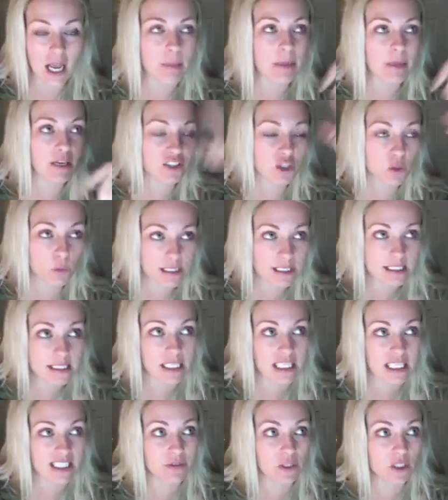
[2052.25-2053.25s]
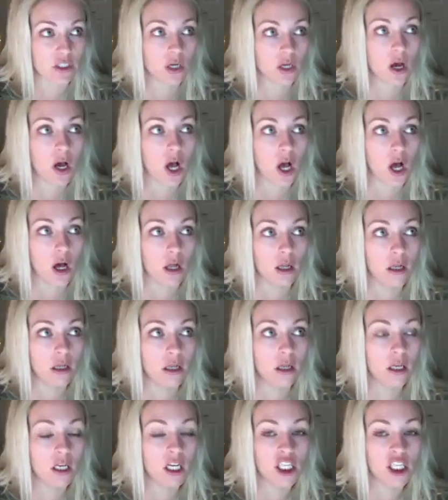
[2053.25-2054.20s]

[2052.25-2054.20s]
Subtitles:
I mean, if she wasn't 6 foot tall,